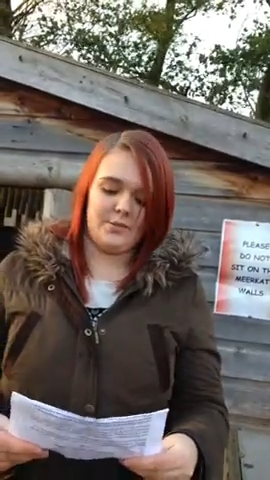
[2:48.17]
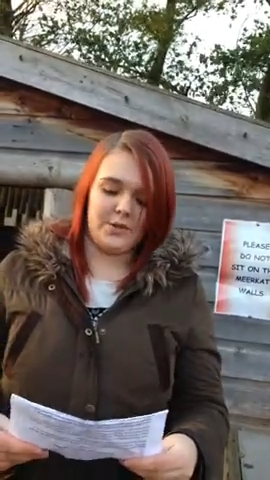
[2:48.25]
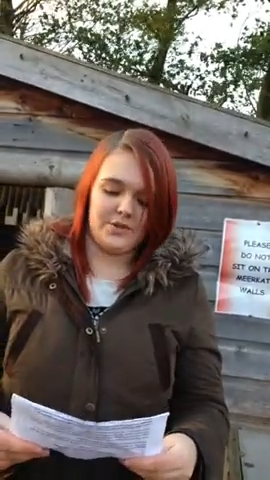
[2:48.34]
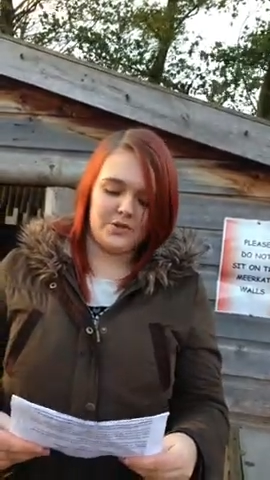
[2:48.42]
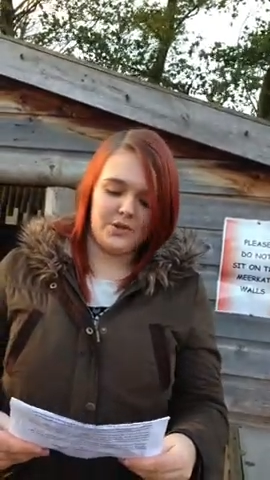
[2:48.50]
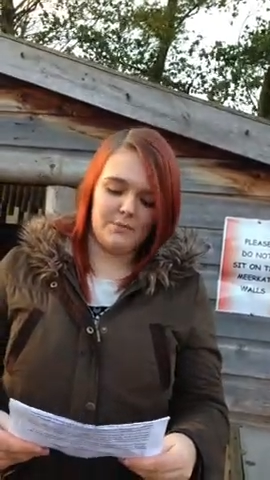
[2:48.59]

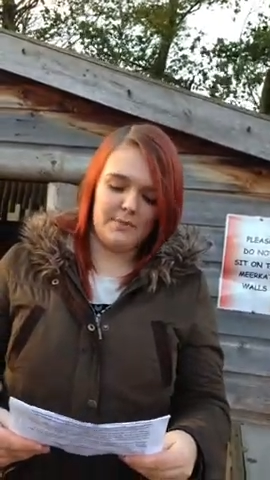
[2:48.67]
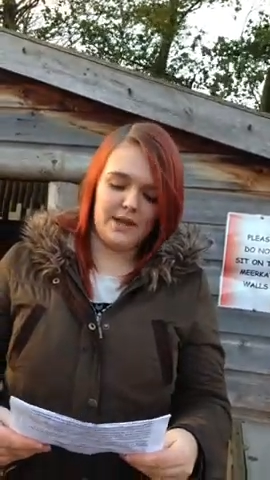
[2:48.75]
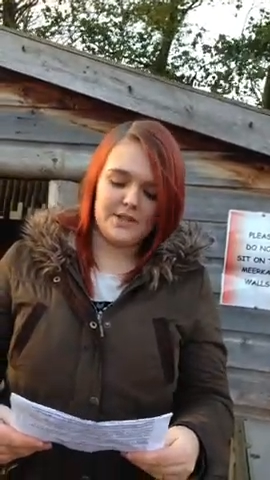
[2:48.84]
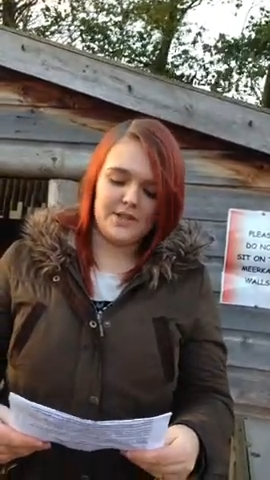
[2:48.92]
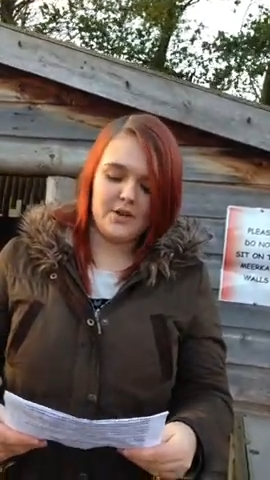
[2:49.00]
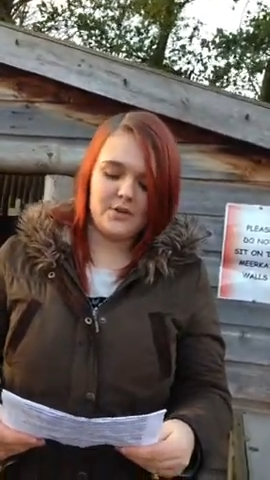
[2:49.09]
which could
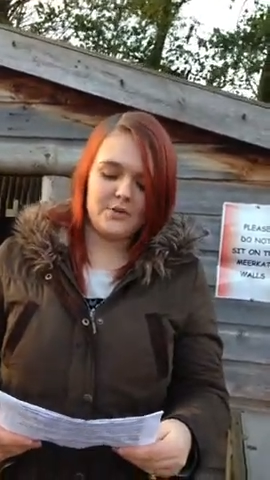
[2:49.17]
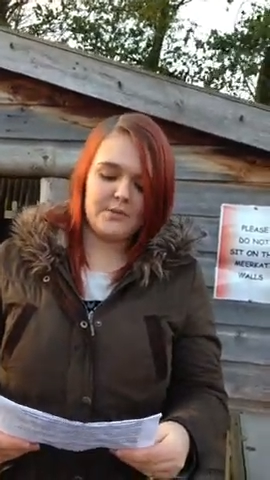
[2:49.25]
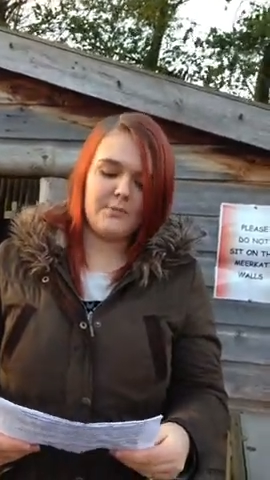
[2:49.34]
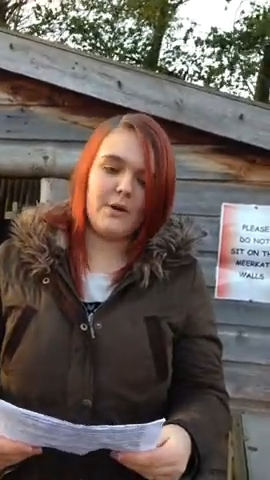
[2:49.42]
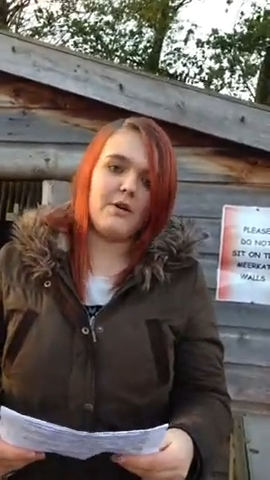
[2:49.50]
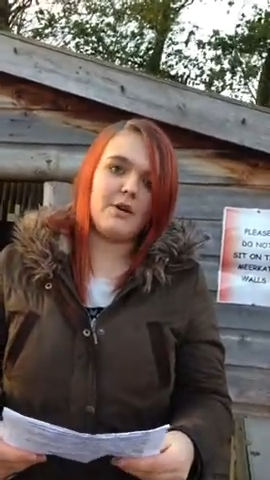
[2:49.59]
make tunnels
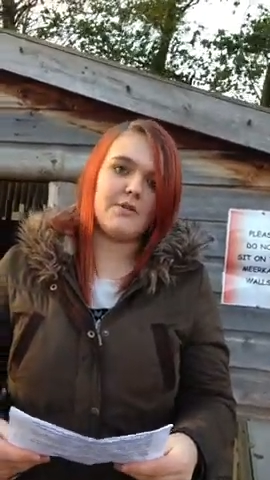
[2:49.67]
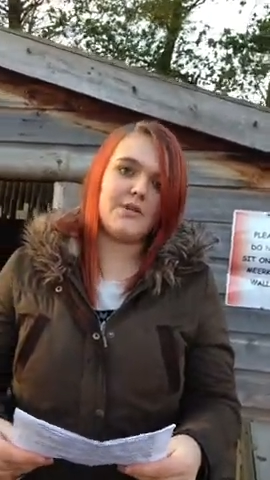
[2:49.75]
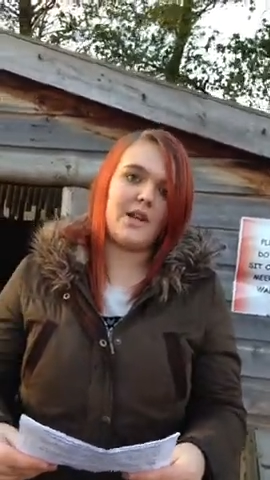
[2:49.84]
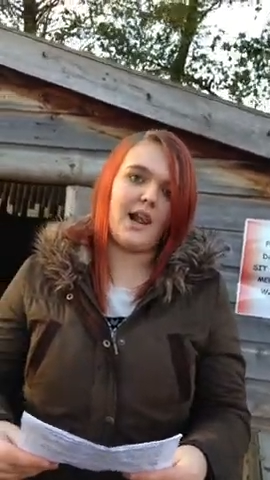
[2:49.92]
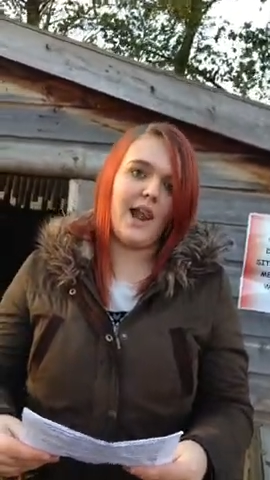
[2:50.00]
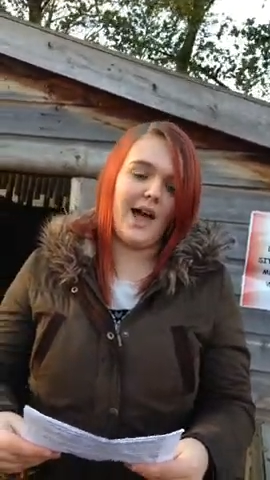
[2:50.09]
and burrows
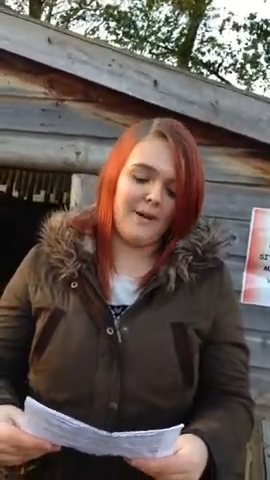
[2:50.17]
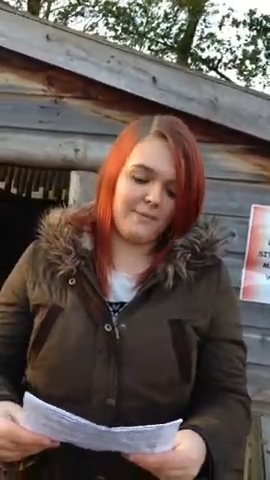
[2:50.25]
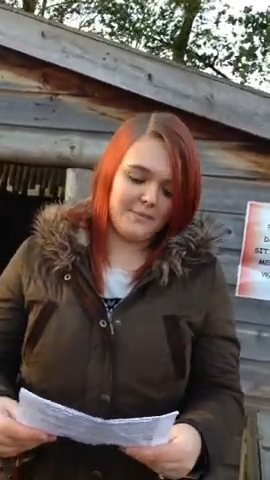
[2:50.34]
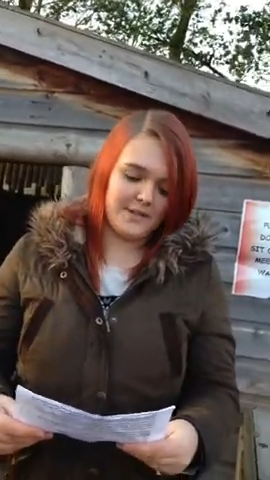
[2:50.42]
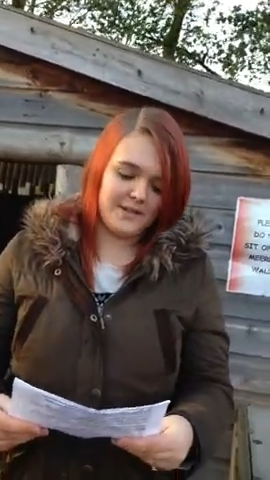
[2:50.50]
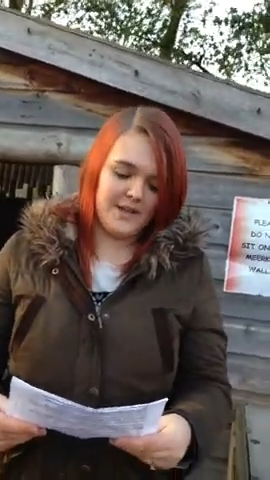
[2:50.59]

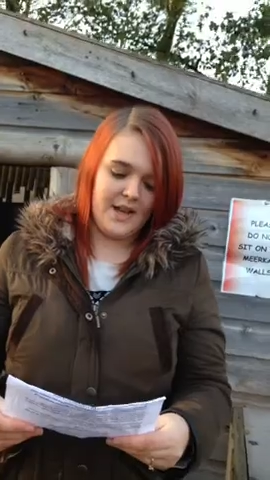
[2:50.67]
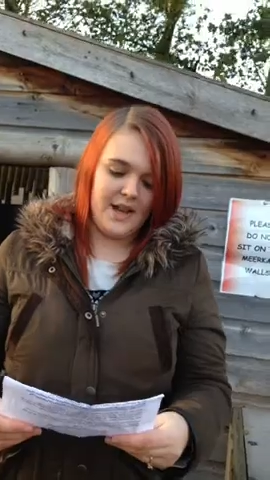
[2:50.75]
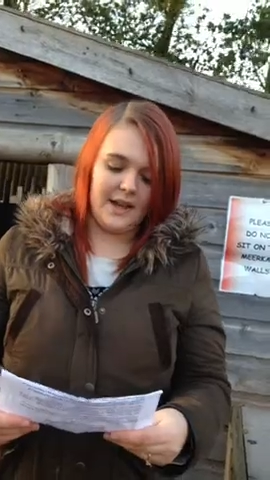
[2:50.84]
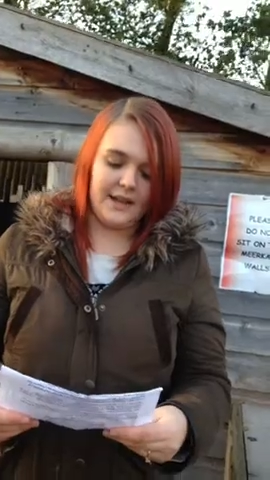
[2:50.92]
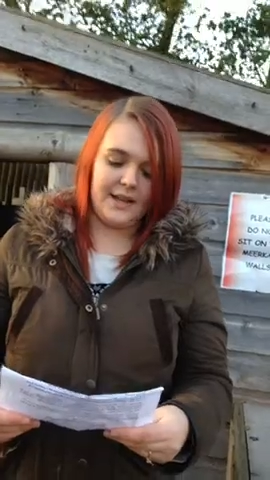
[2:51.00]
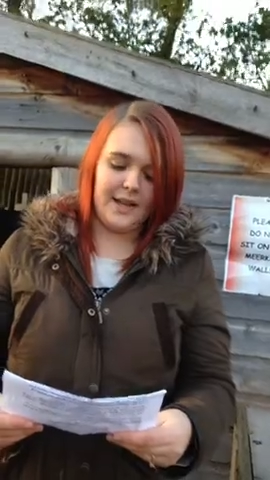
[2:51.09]
collapse
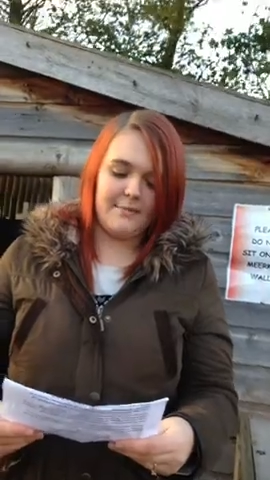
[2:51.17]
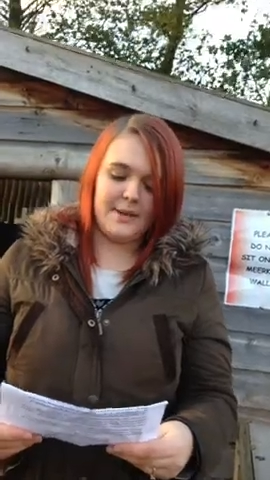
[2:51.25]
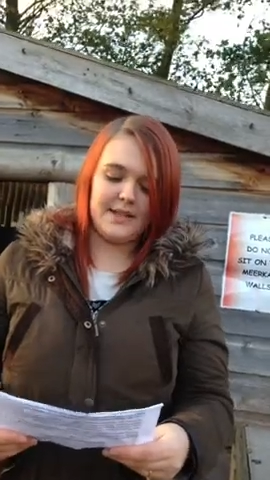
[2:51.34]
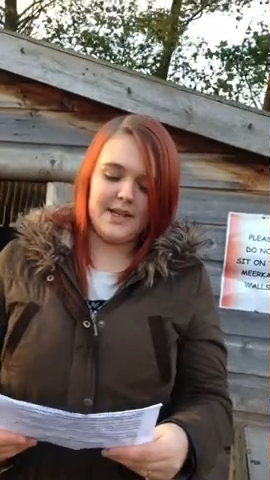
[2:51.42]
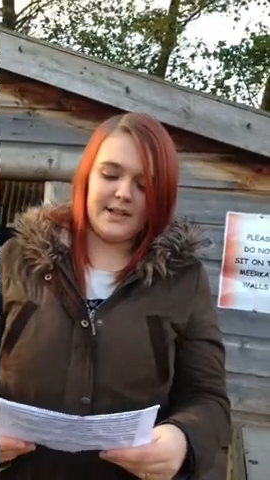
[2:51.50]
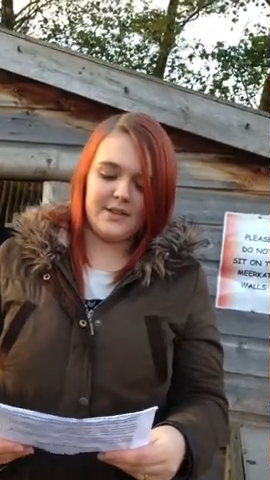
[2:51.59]
and can
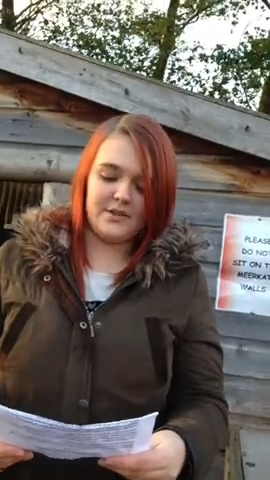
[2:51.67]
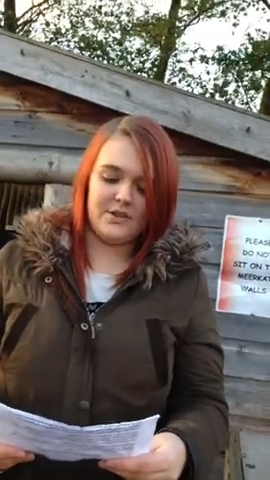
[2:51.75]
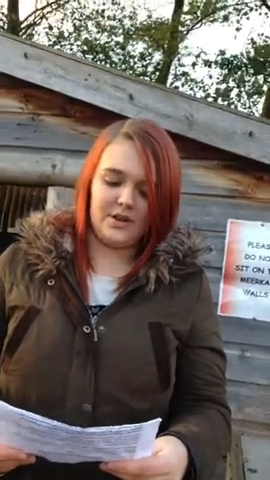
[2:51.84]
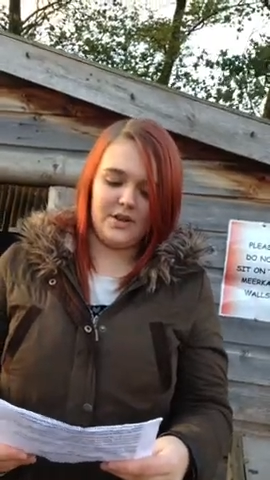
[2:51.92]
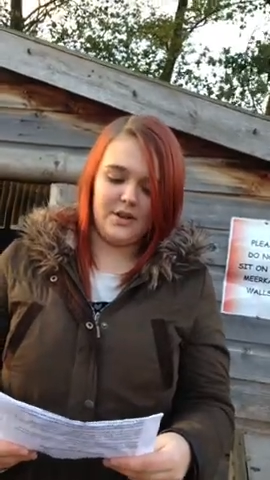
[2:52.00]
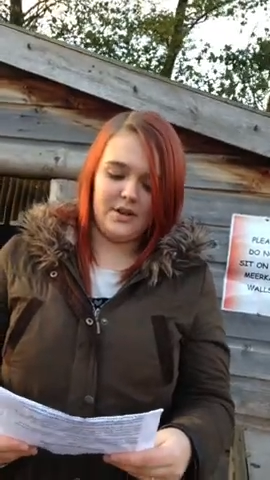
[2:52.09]
be
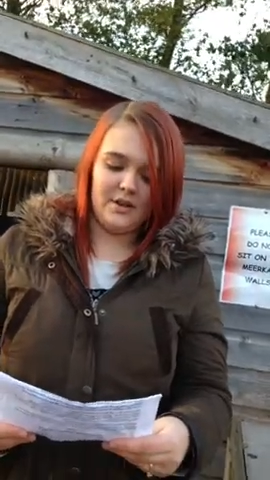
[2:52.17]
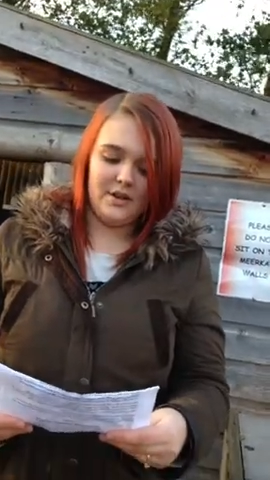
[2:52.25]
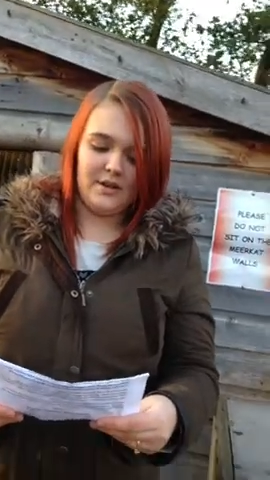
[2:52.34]
danger